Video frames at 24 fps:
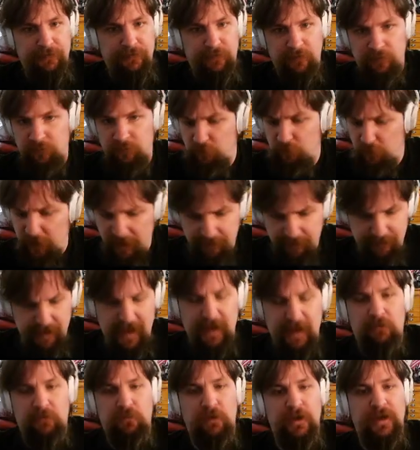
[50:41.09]
from way
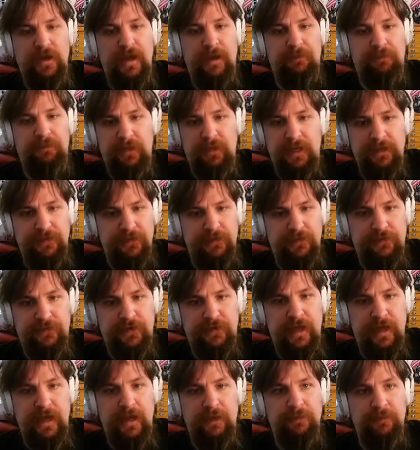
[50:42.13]
back when I played this
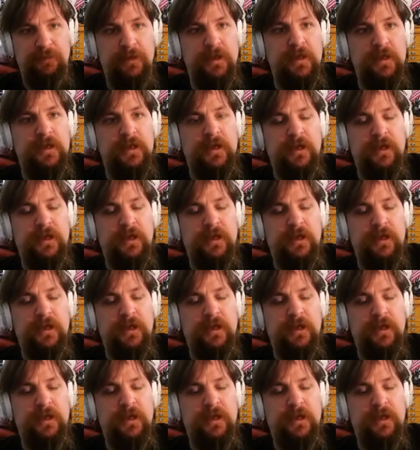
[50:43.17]
game